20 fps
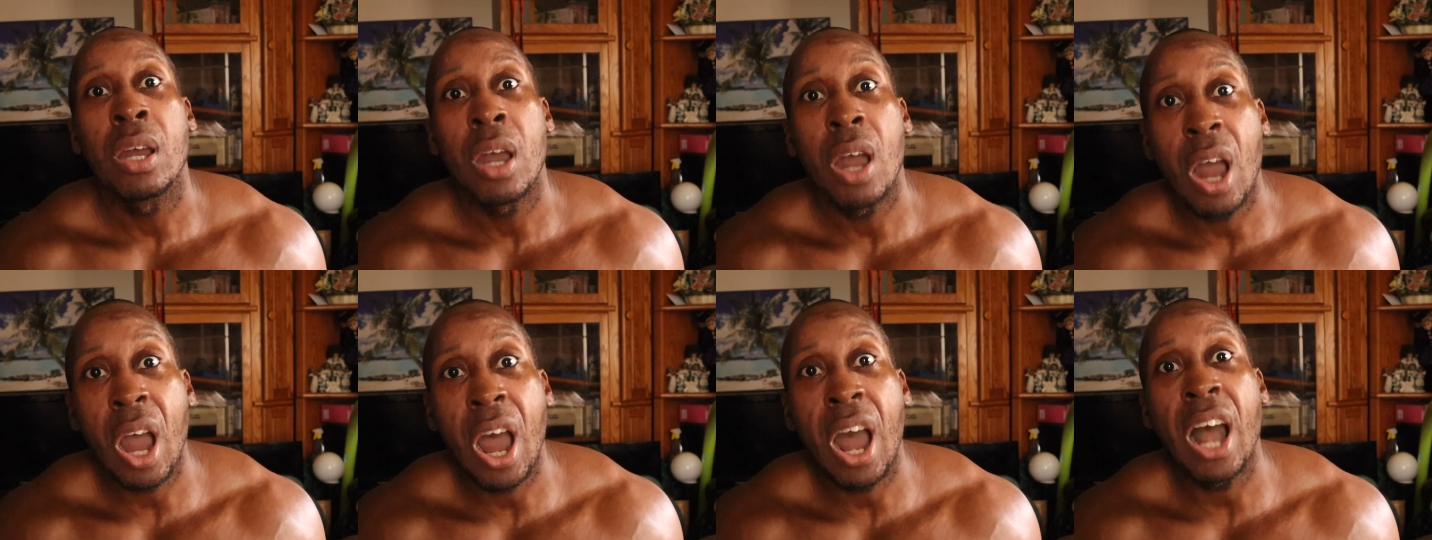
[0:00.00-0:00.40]

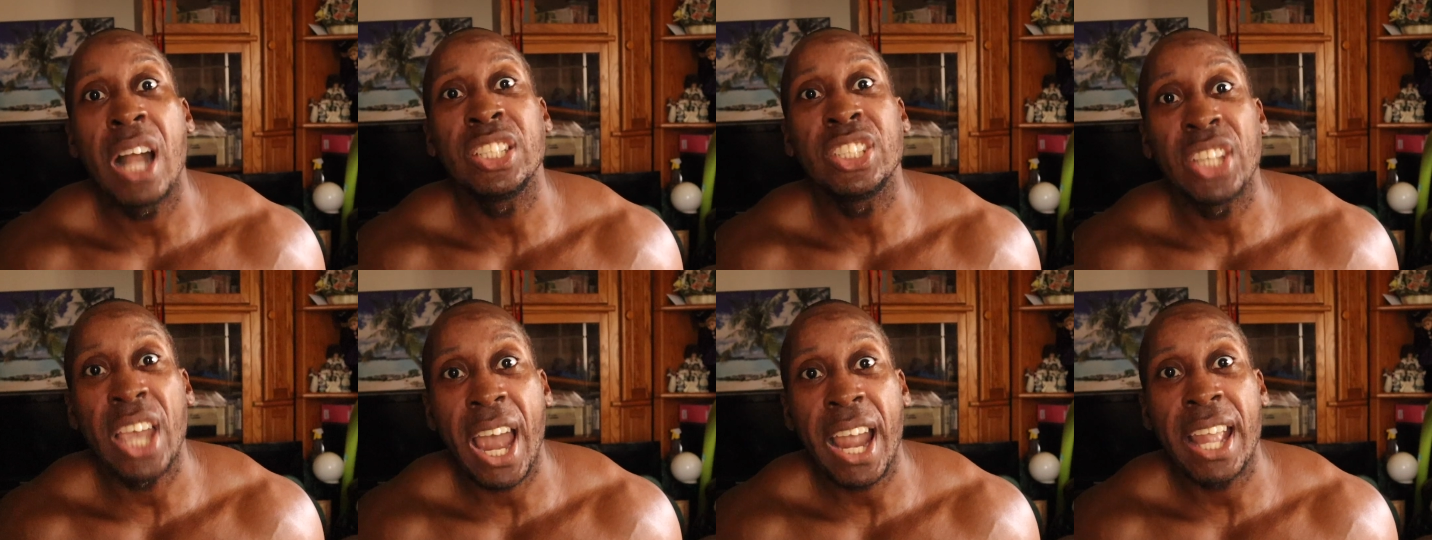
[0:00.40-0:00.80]

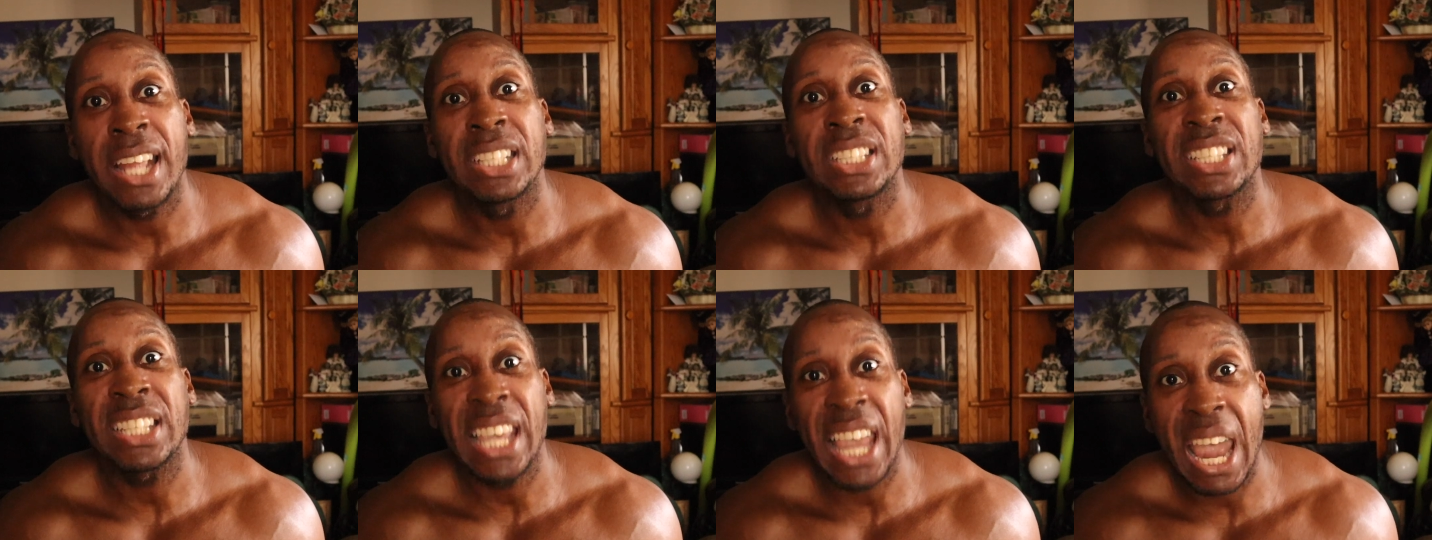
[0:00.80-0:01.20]

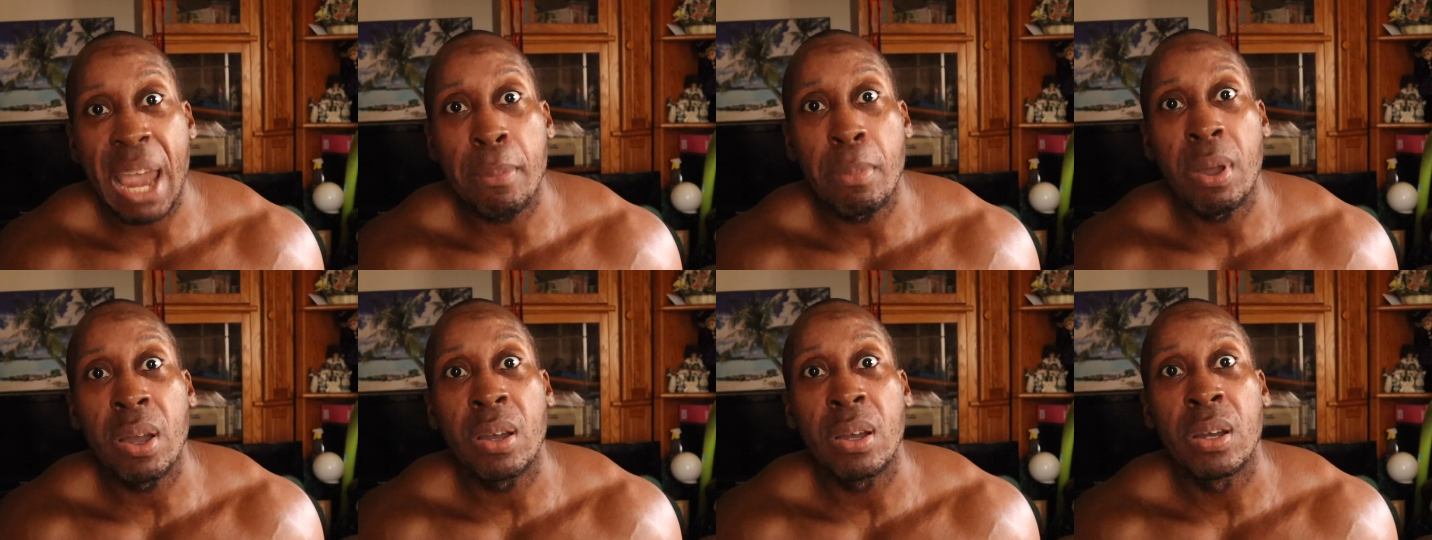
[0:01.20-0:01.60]
carjacking
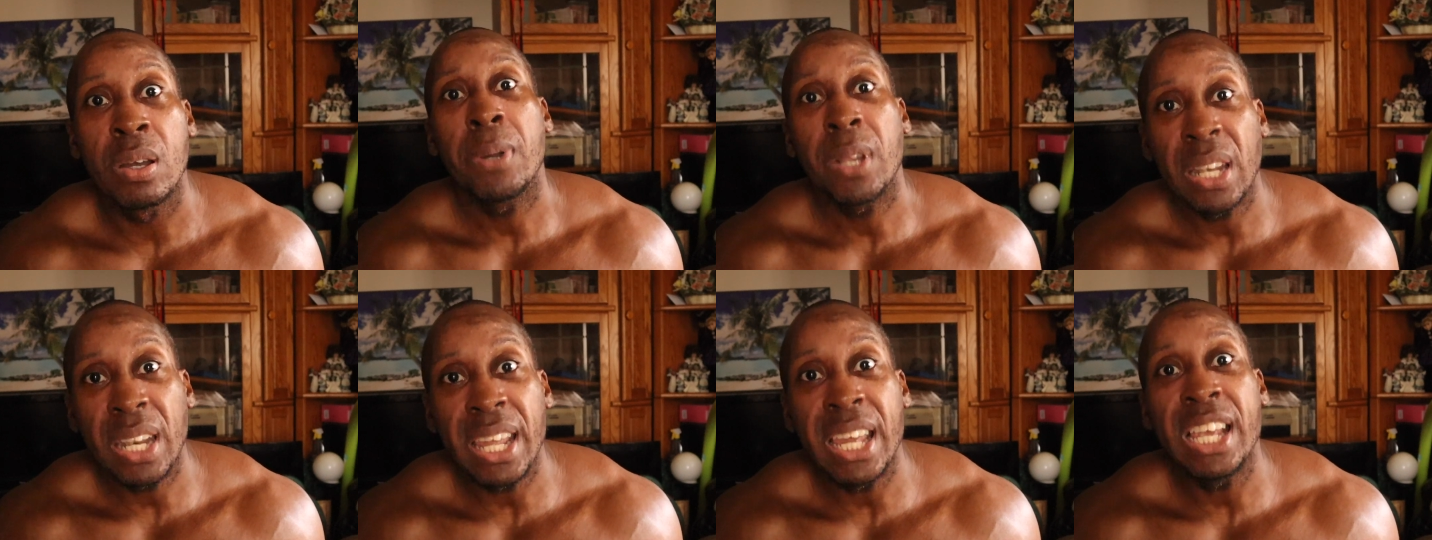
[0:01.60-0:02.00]
scammer,
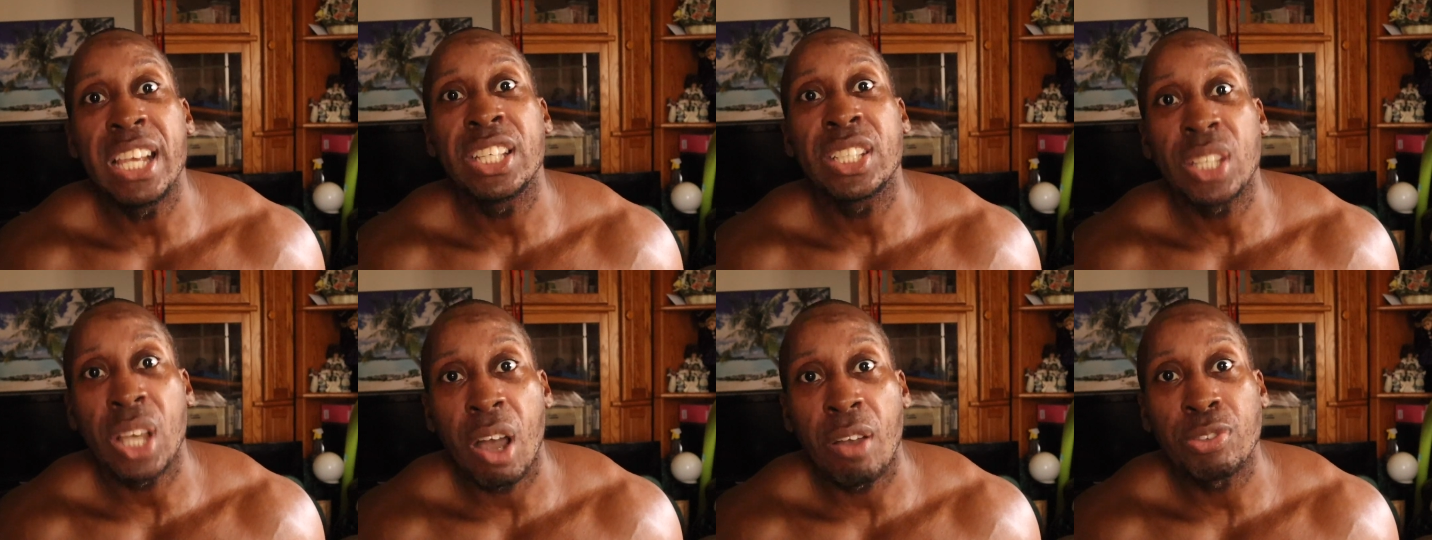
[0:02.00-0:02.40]

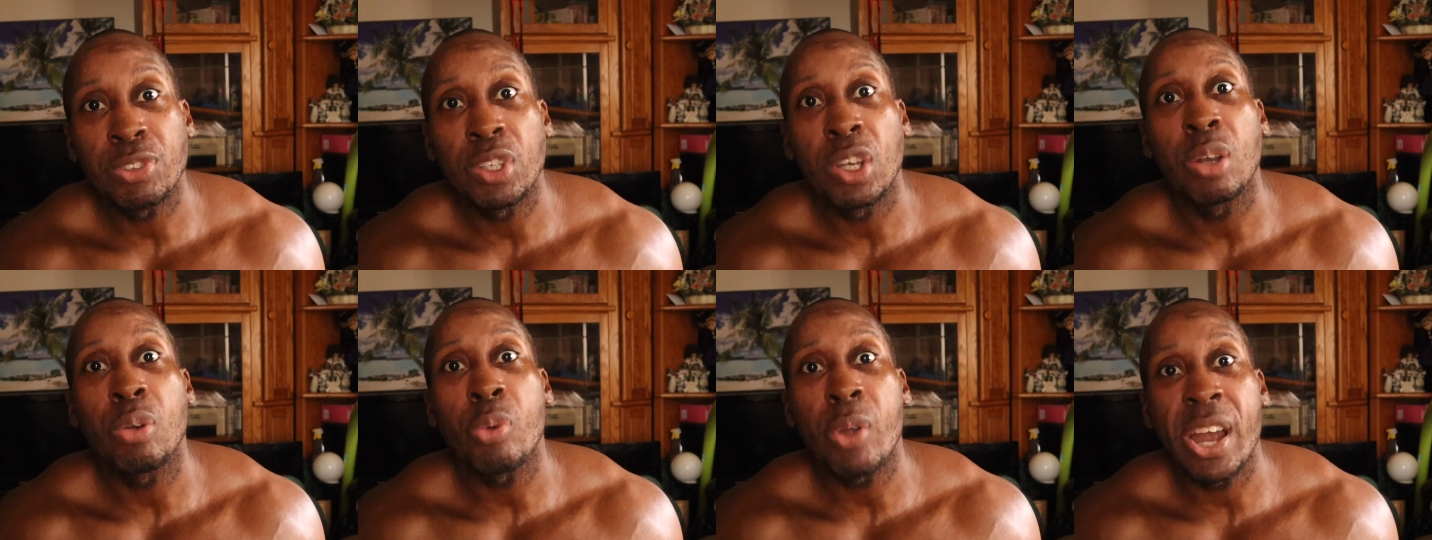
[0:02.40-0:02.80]
police
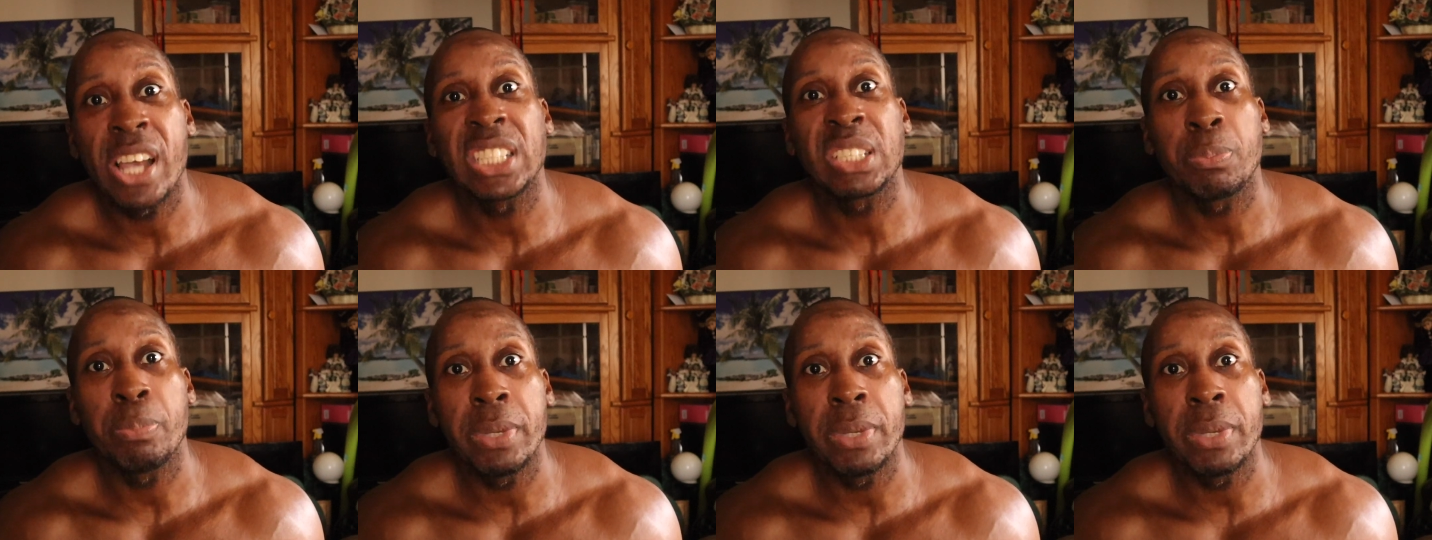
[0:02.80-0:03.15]
officer arrest